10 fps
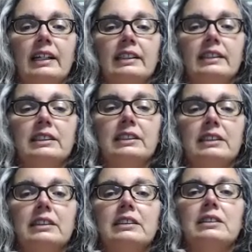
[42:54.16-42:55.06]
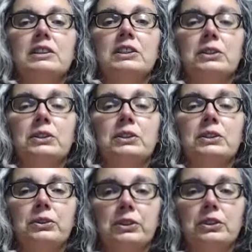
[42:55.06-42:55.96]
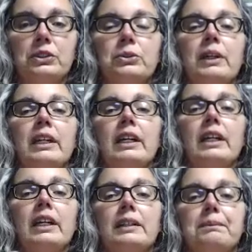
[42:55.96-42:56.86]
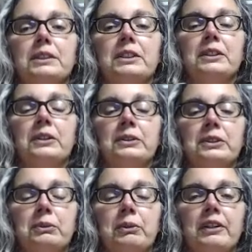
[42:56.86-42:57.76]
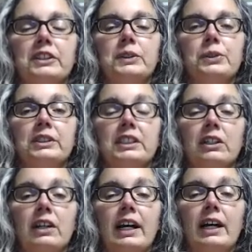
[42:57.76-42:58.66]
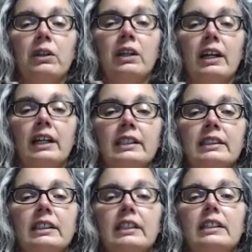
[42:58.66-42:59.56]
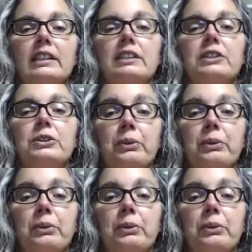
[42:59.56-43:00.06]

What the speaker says: and Sutra 229. So those are where the sutras are outlined.